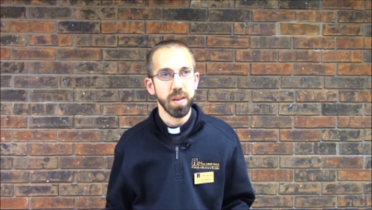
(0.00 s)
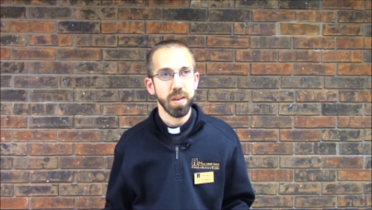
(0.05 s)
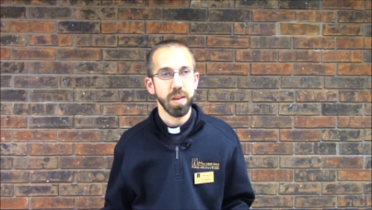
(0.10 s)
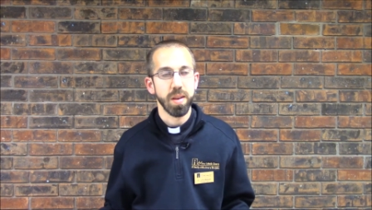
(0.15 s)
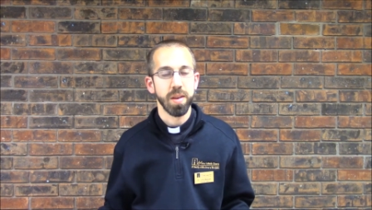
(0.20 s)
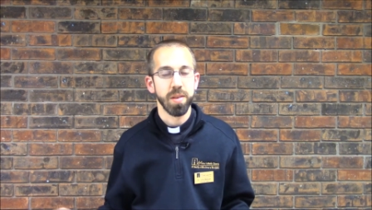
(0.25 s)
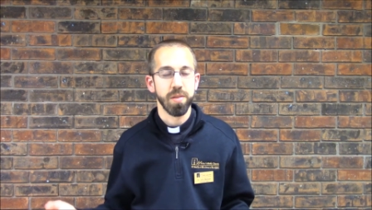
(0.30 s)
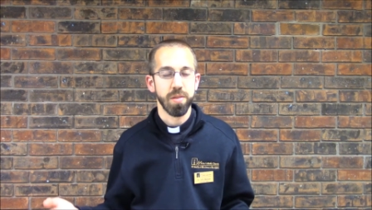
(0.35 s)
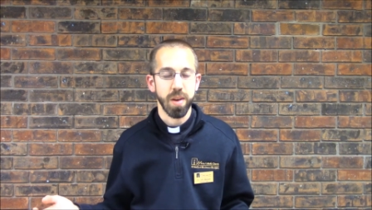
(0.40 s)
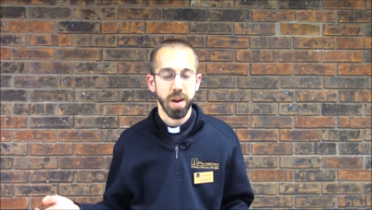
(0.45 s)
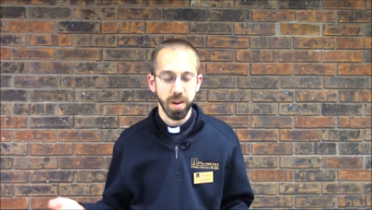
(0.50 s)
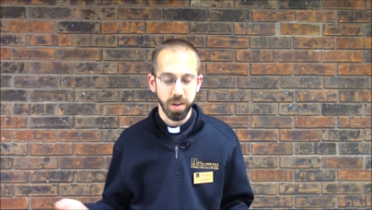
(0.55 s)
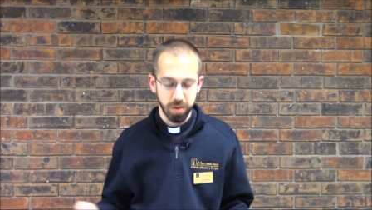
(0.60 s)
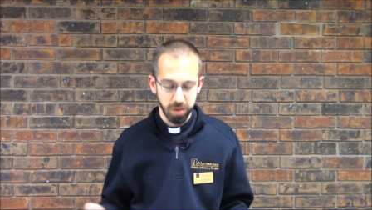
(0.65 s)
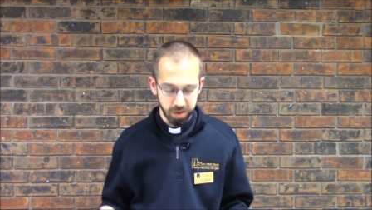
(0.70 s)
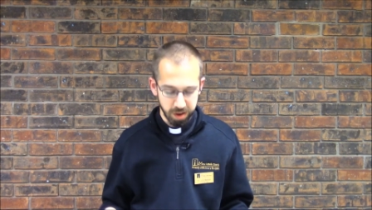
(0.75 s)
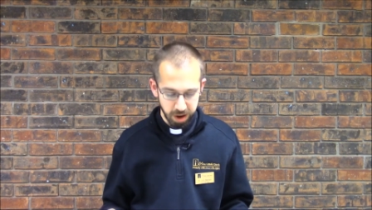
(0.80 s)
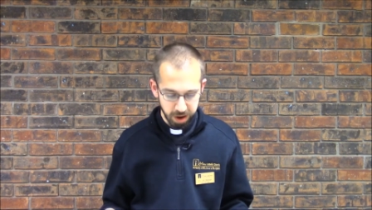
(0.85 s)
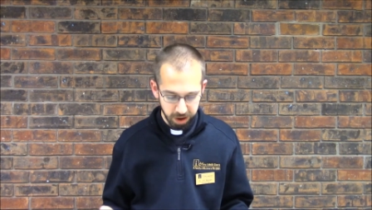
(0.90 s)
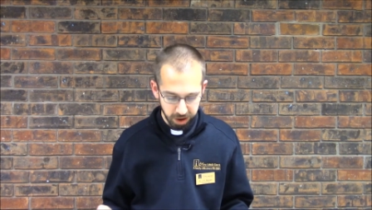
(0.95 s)
And John
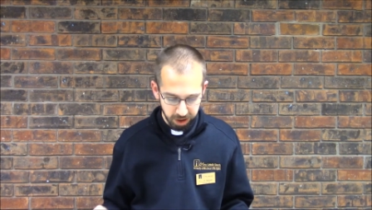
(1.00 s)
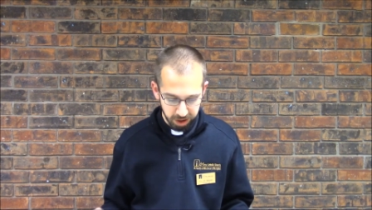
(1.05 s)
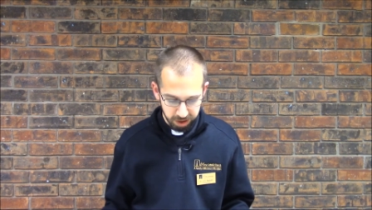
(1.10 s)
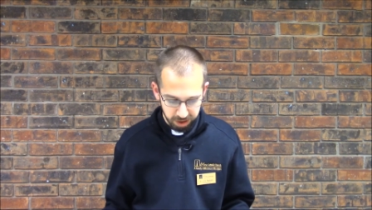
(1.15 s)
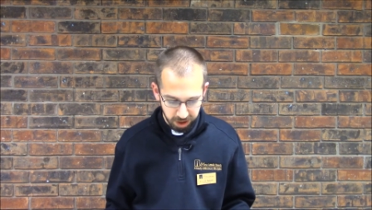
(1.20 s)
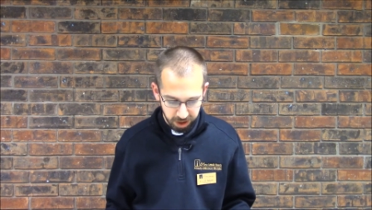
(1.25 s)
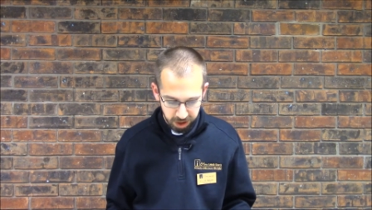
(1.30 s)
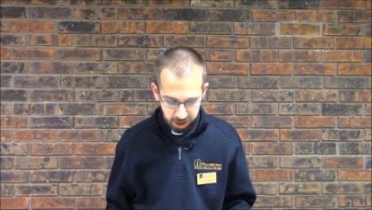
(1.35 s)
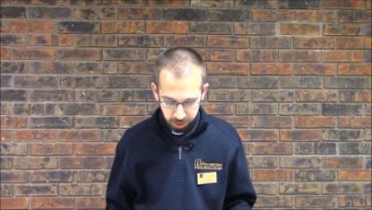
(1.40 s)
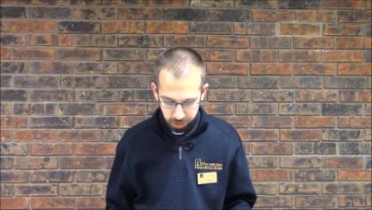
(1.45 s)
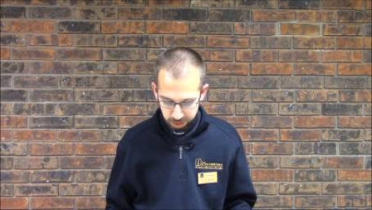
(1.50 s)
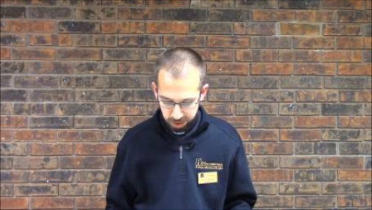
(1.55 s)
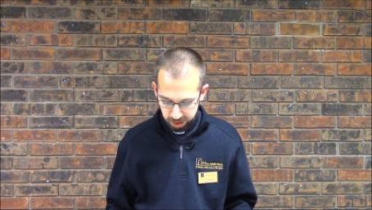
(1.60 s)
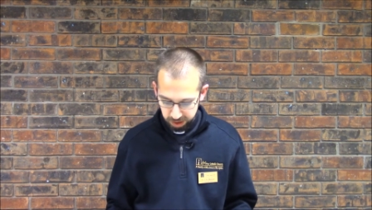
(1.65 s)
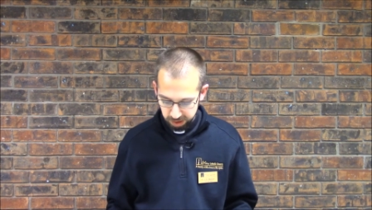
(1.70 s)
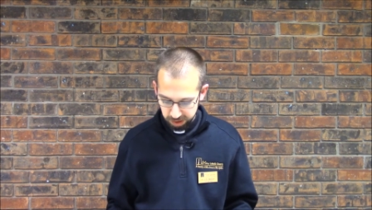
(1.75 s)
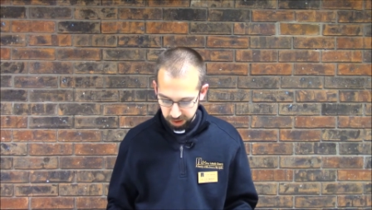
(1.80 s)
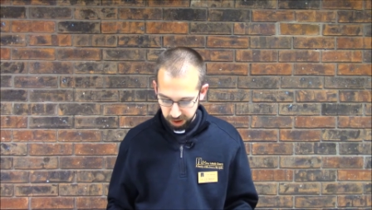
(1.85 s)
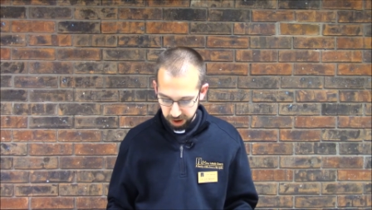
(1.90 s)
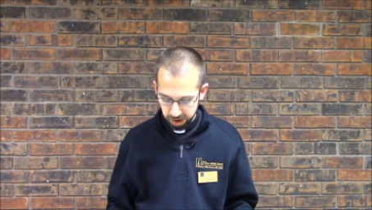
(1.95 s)
goes on to continue in
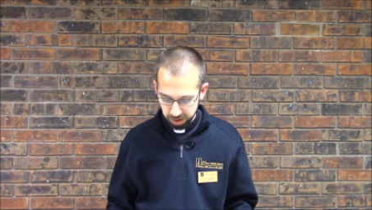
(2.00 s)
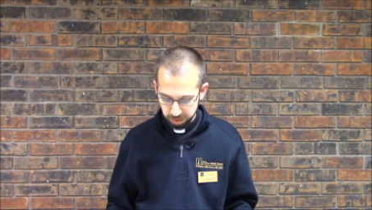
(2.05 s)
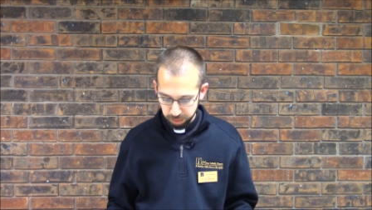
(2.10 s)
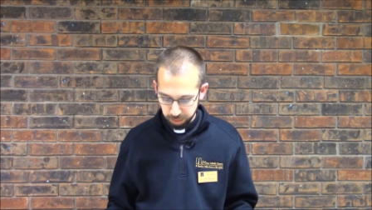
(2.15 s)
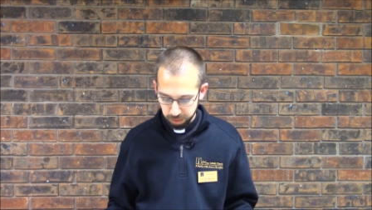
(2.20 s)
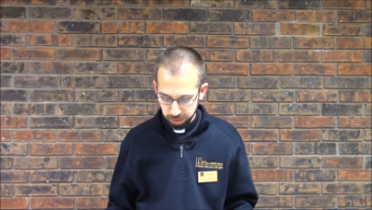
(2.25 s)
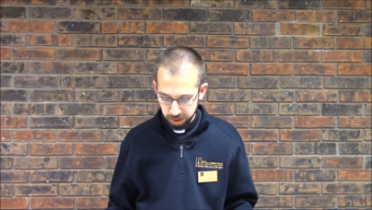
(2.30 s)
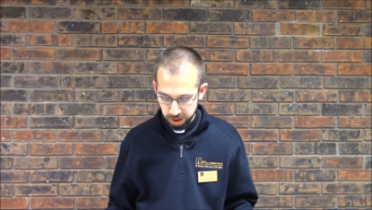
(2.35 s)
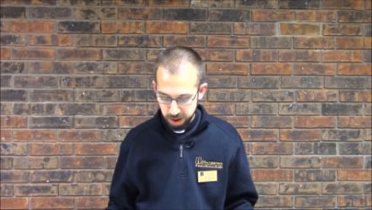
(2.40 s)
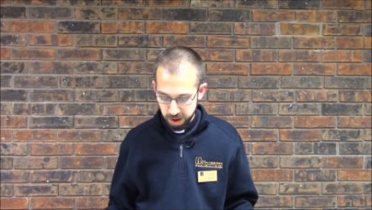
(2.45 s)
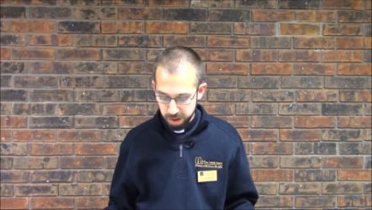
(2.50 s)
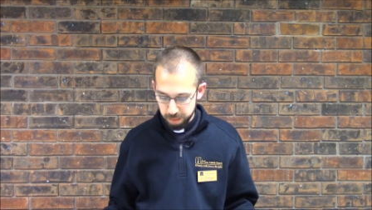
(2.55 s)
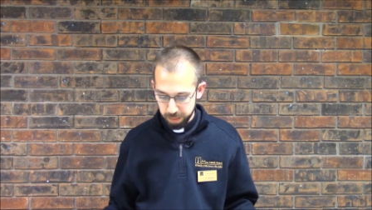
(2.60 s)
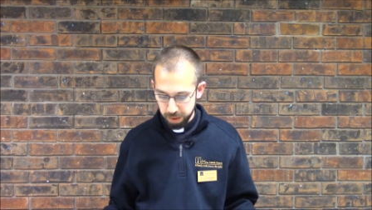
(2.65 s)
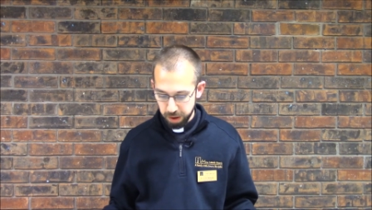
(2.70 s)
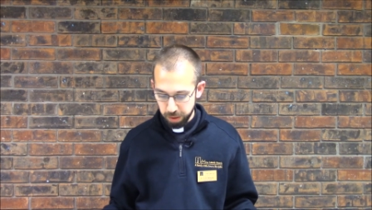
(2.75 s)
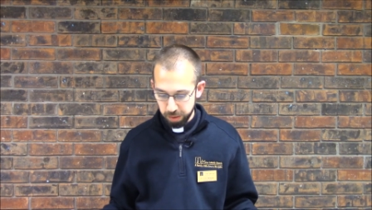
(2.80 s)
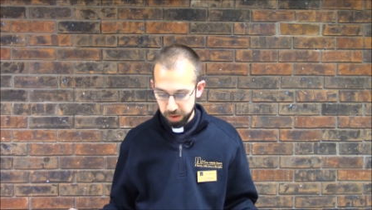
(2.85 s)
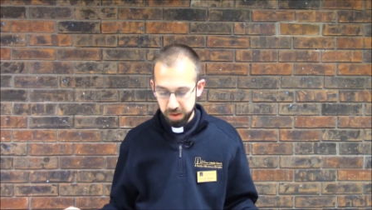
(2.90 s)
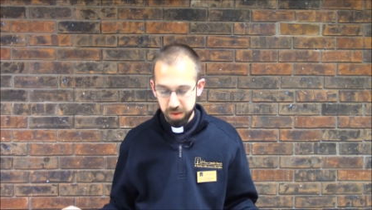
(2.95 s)
his gospel, but
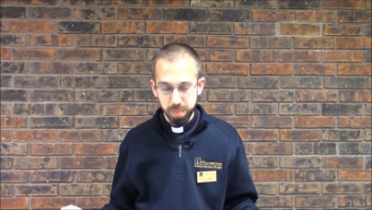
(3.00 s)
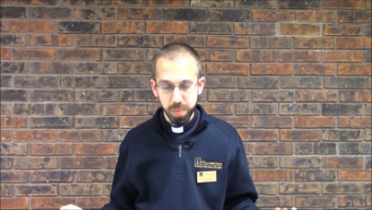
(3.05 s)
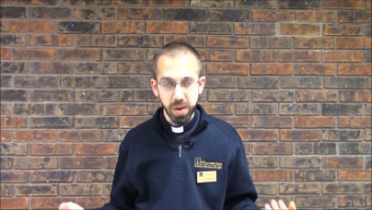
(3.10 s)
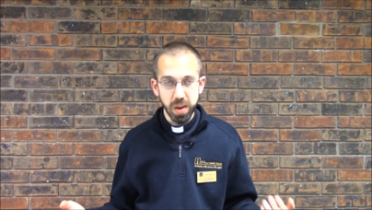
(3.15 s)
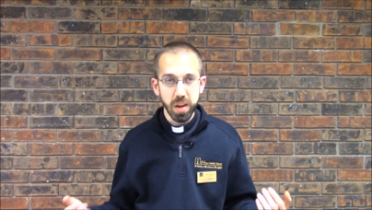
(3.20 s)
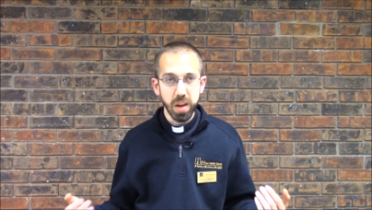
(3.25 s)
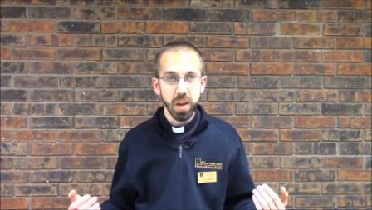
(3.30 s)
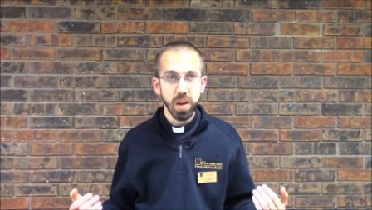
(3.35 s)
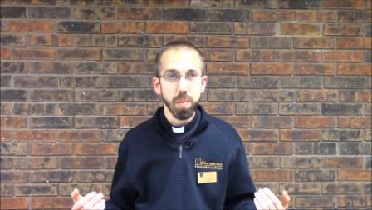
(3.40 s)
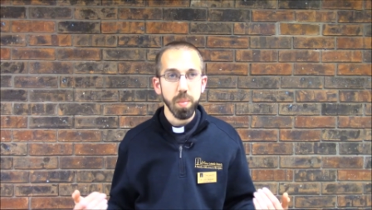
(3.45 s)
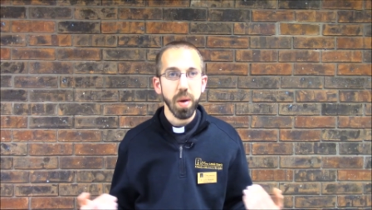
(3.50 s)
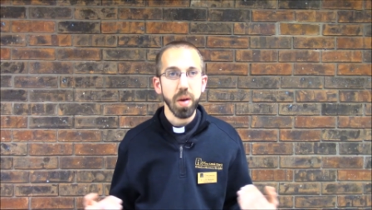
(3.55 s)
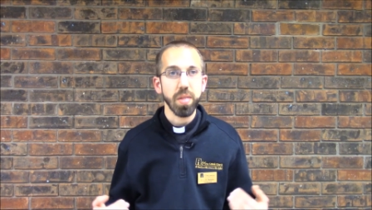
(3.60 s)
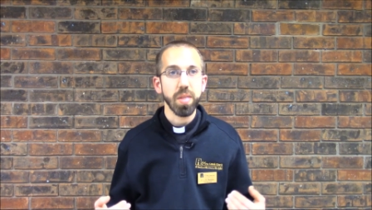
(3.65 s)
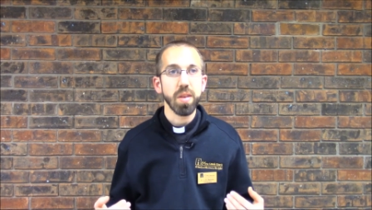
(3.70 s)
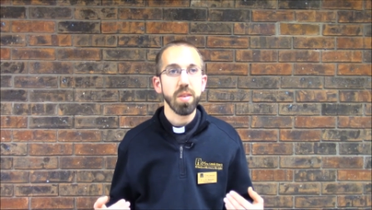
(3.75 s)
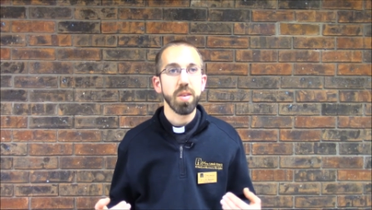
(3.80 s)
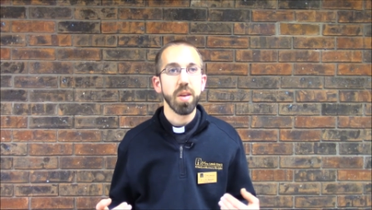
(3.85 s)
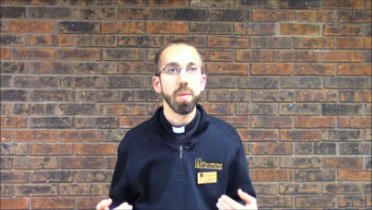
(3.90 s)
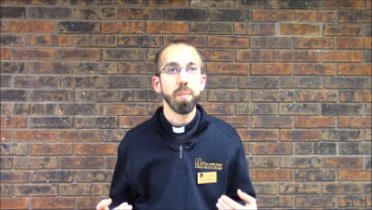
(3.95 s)
he was speaking about
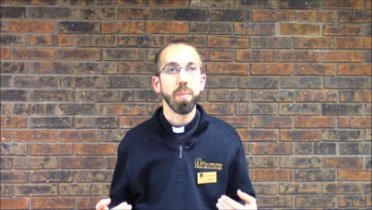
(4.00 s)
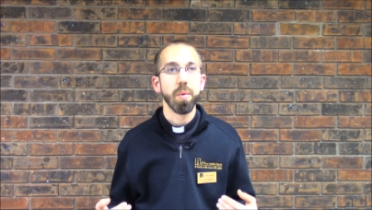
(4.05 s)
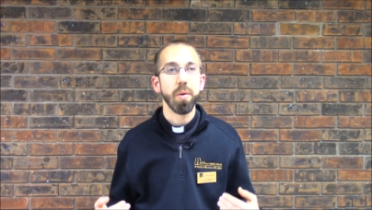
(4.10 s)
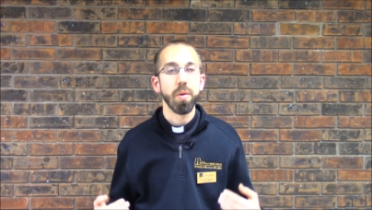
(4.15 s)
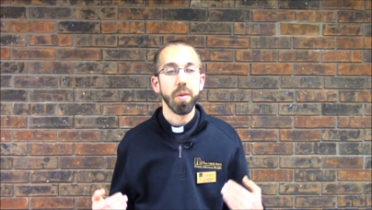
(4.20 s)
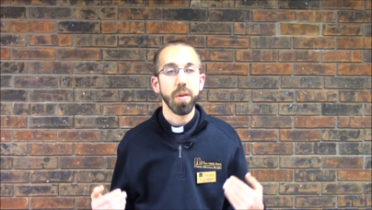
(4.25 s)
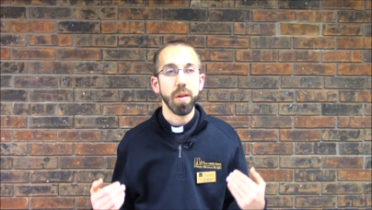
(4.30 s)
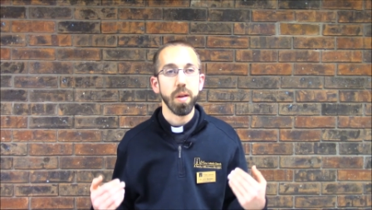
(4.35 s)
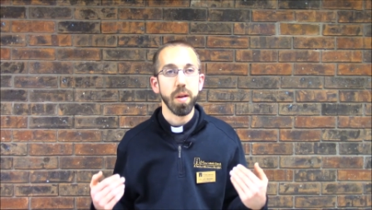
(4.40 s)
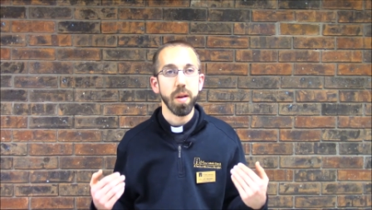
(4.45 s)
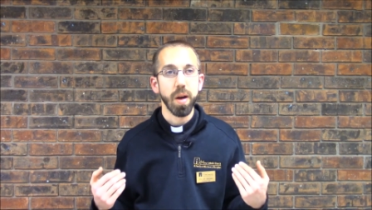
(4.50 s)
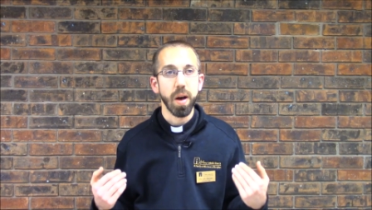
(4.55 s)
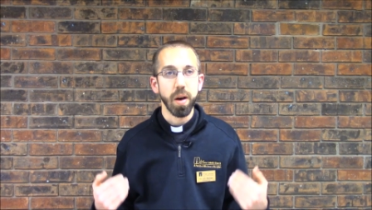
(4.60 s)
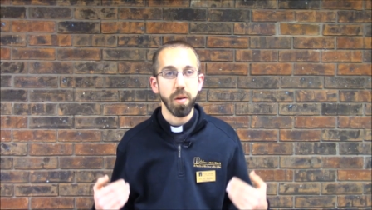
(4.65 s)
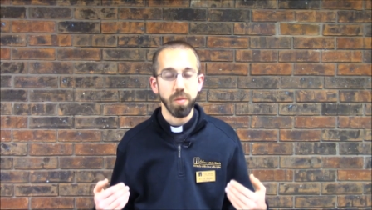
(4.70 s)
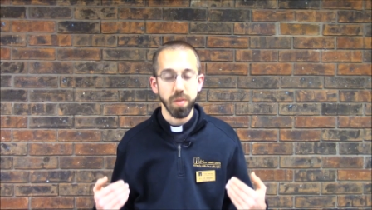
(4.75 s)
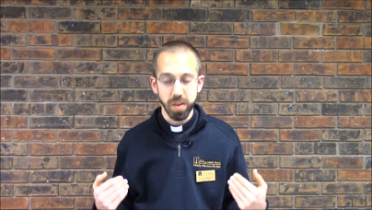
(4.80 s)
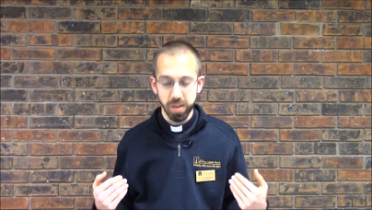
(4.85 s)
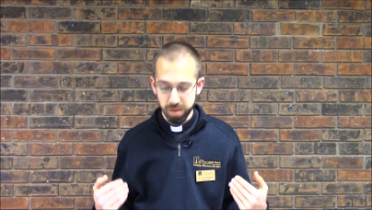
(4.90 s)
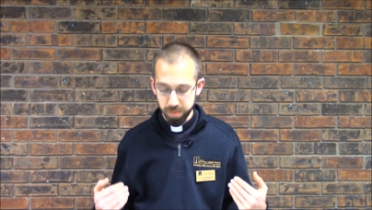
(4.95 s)
the temple
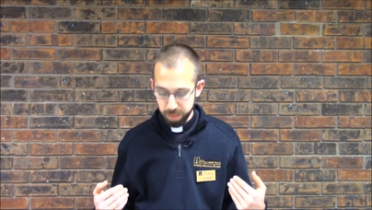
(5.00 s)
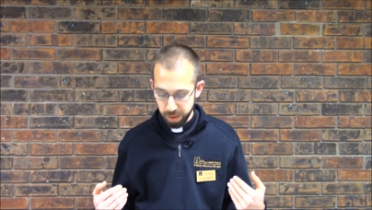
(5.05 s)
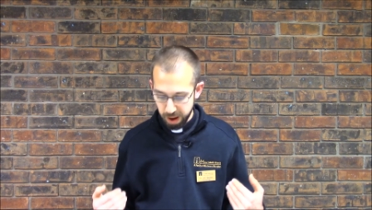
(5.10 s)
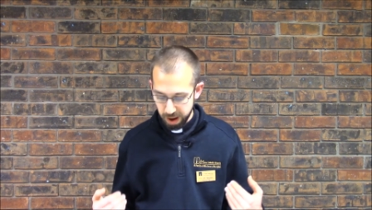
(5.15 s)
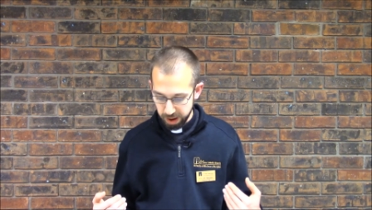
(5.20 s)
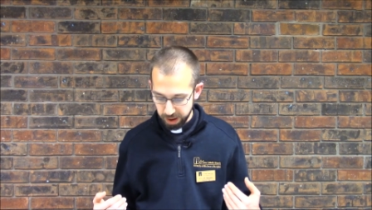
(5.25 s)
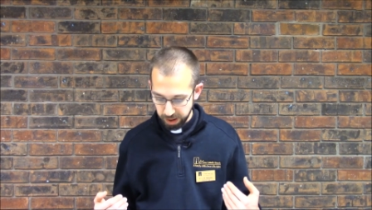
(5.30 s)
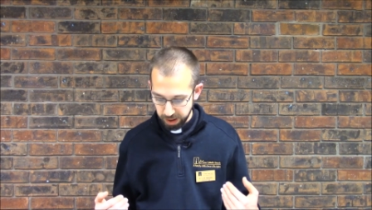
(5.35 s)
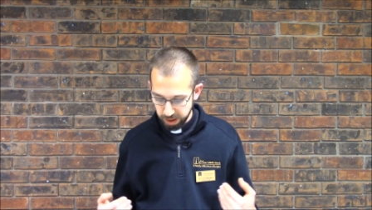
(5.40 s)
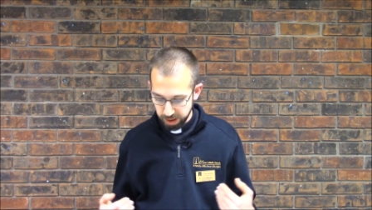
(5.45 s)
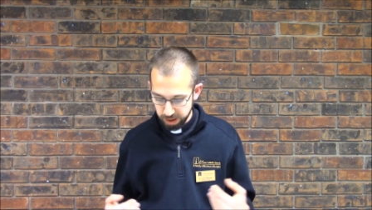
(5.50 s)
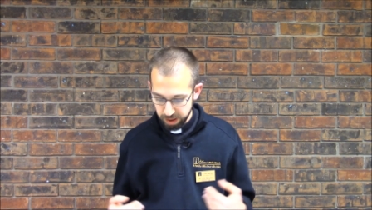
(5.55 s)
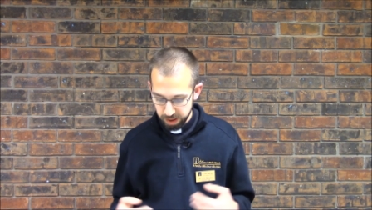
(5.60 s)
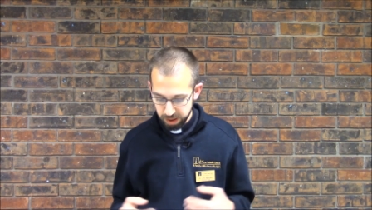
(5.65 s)
of his body.